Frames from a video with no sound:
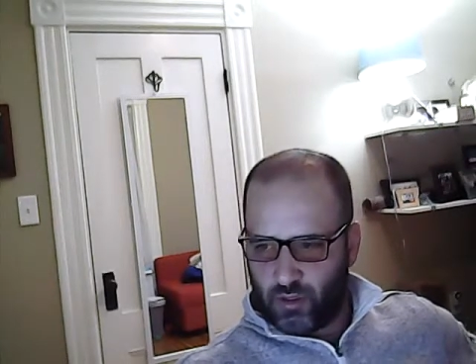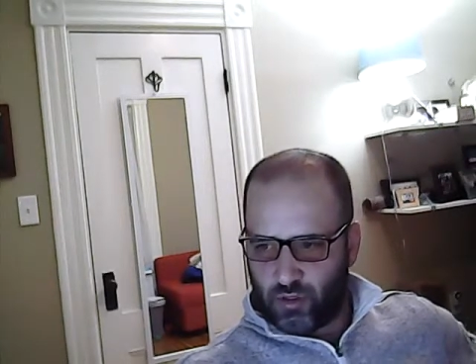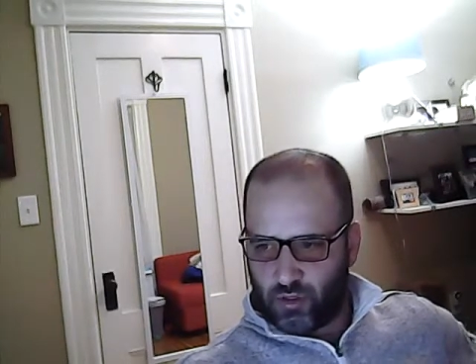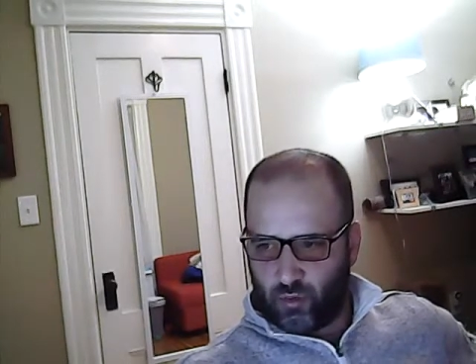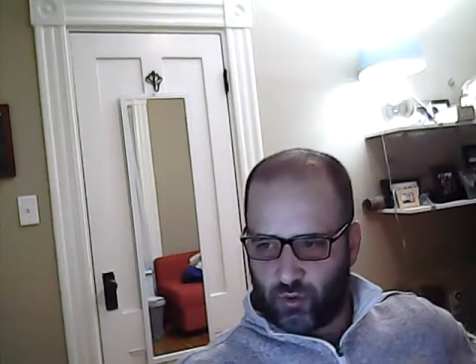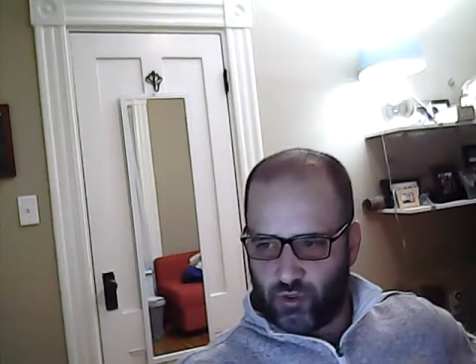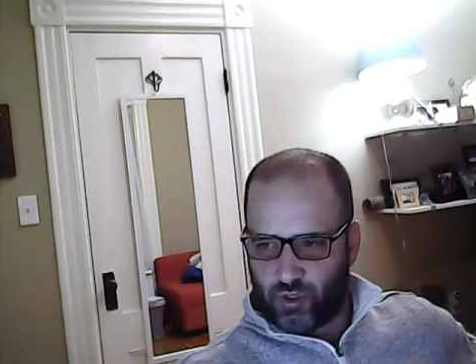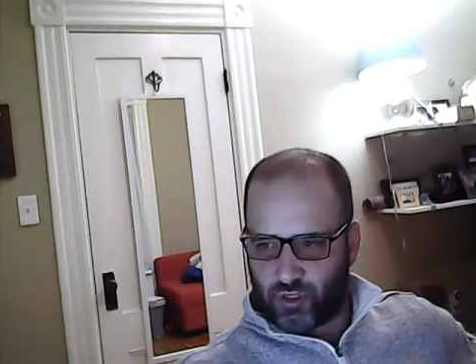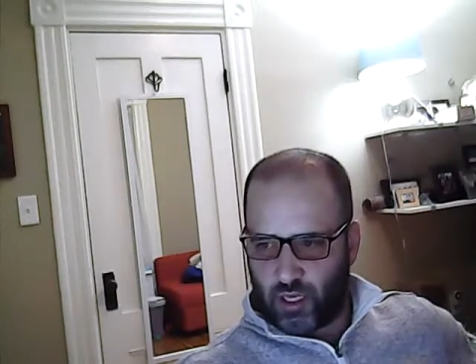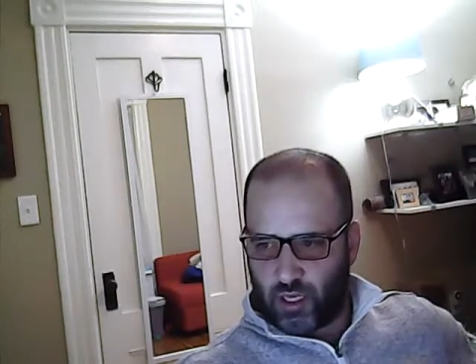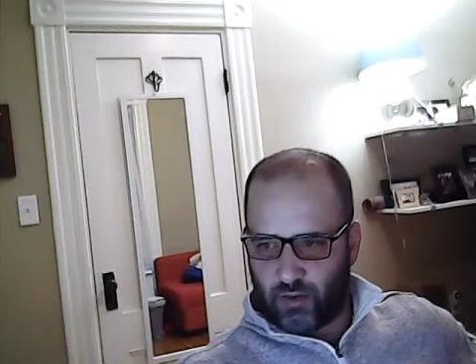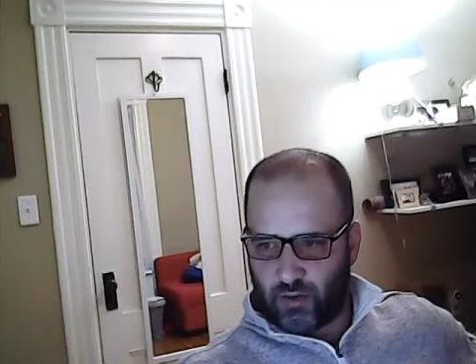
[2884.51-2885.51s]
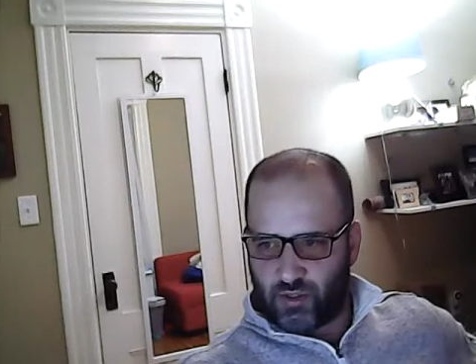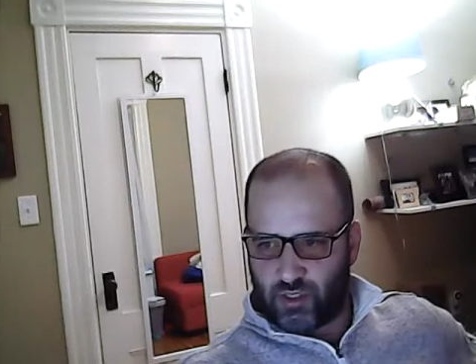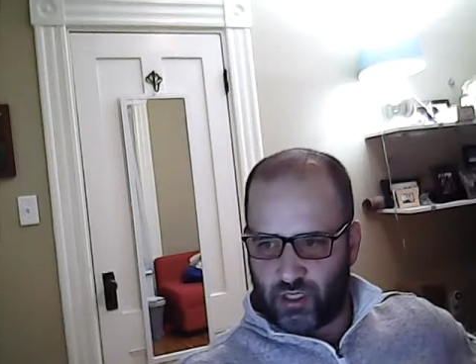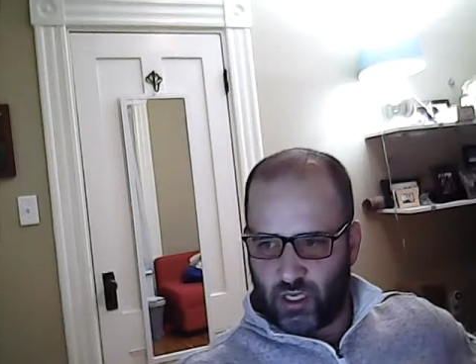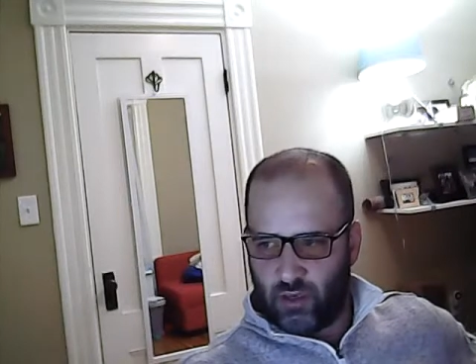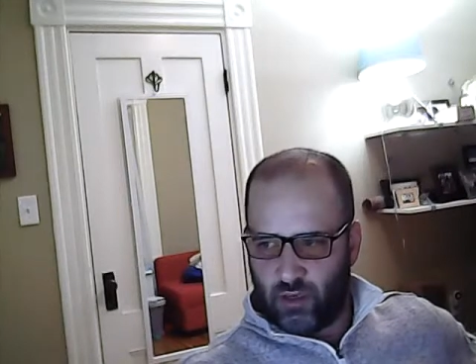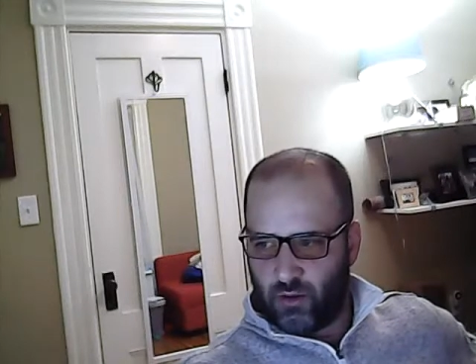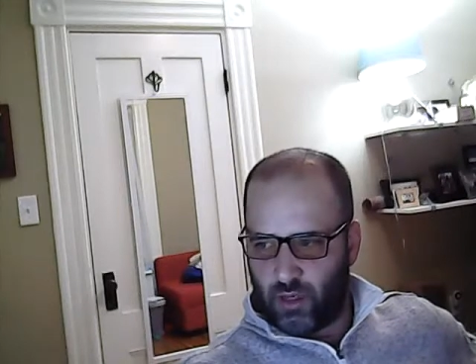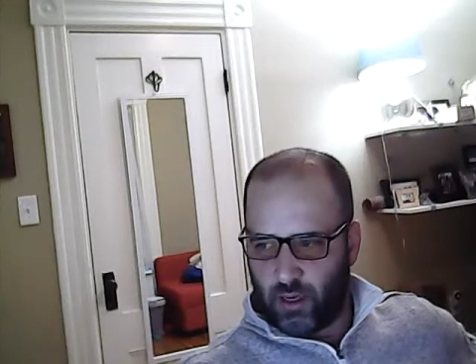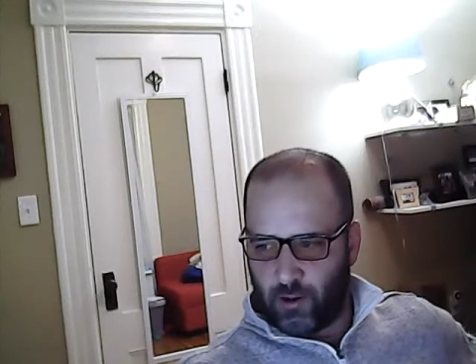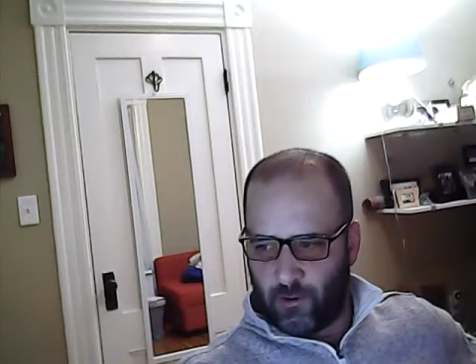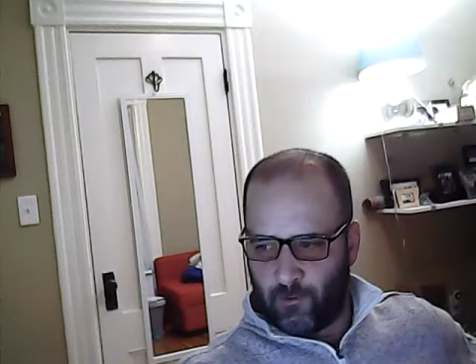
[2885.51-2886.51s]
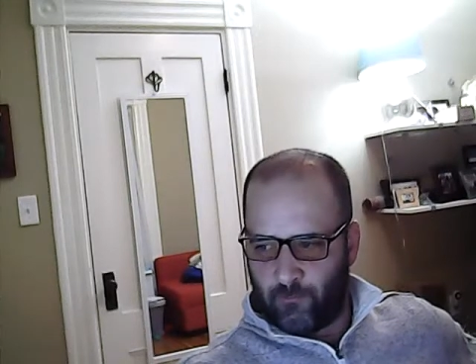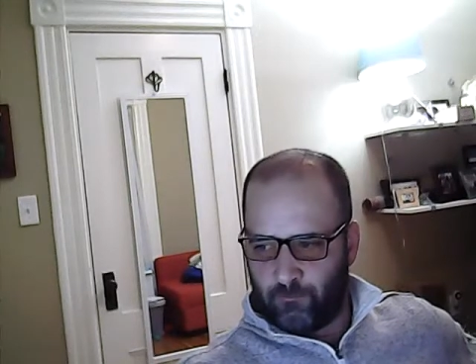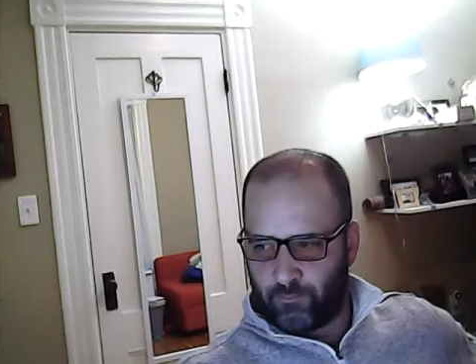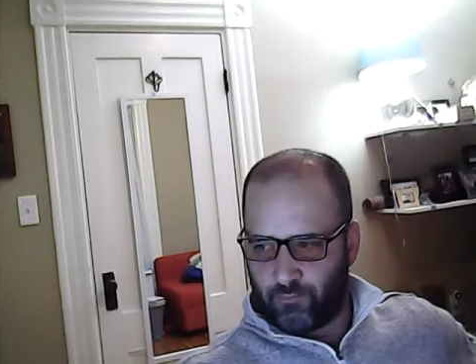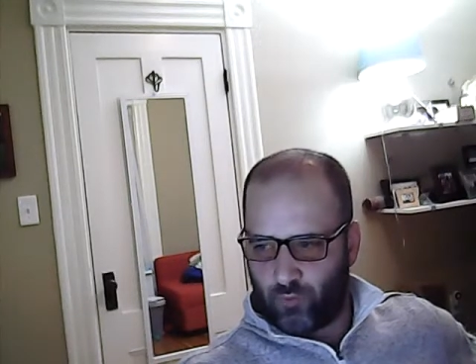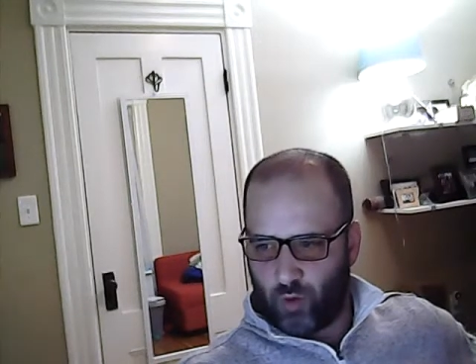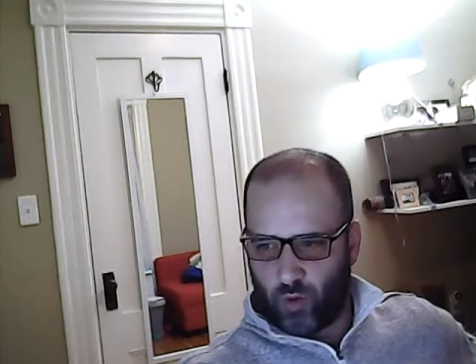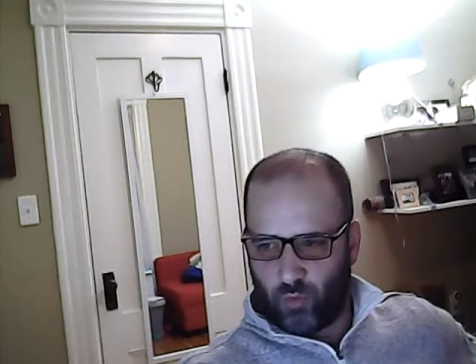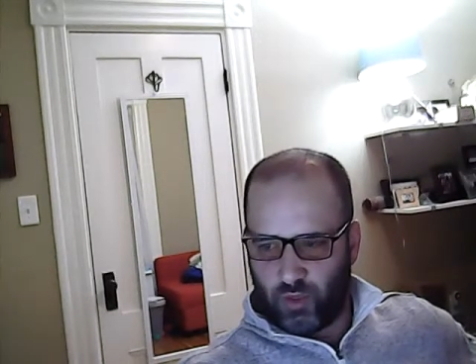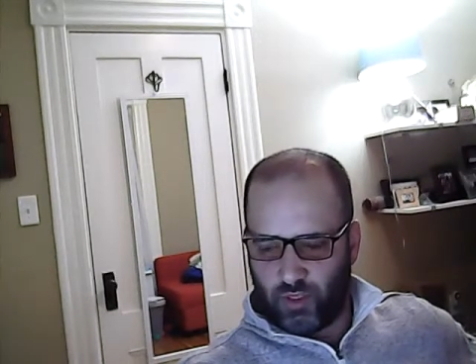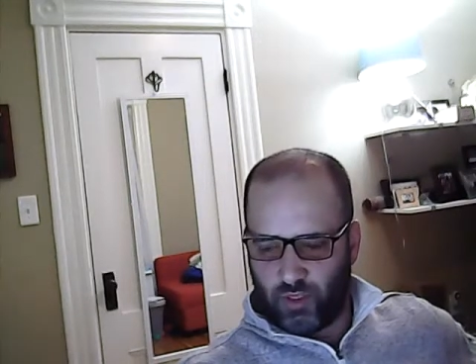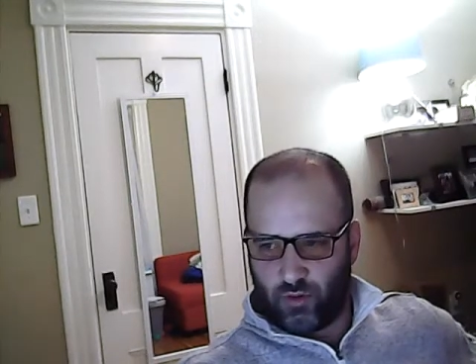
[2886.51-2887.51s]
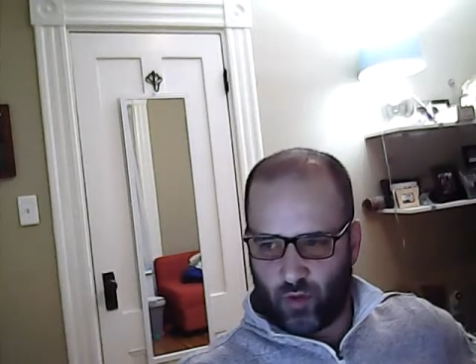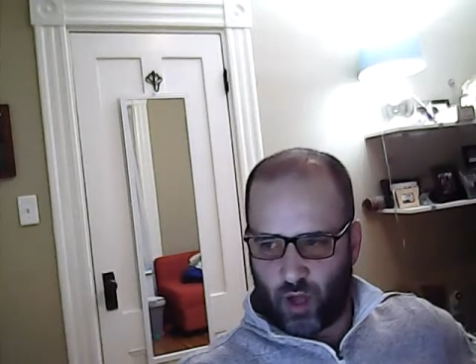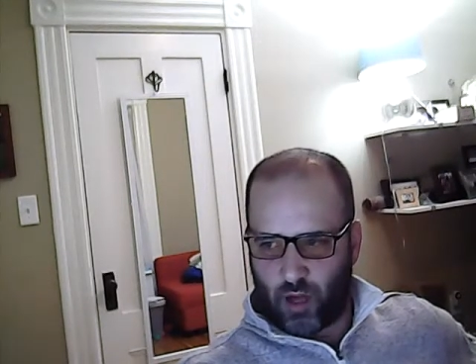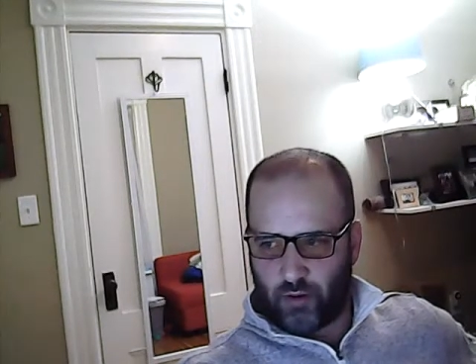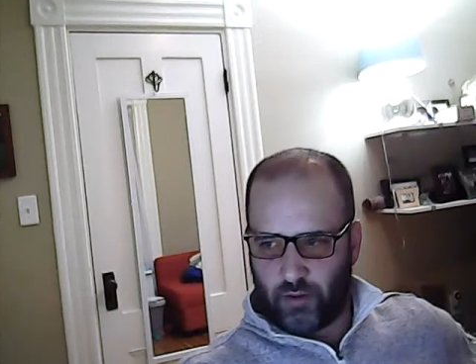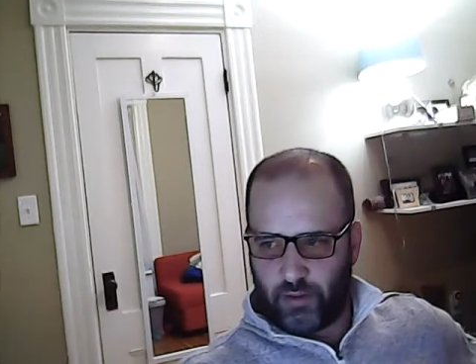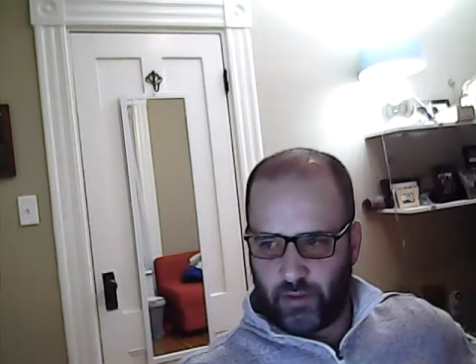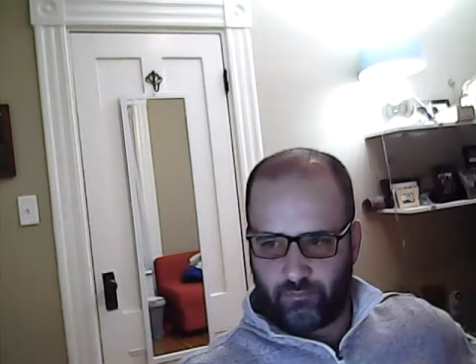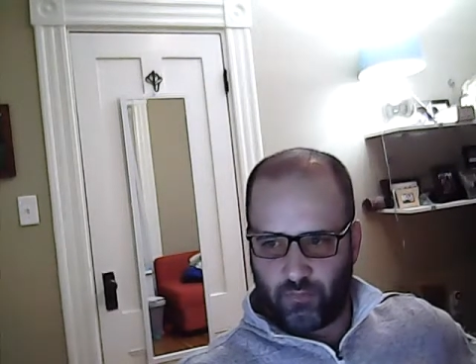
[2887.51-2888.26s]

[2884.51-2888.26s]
So we'll just kind of see when we do the lottery.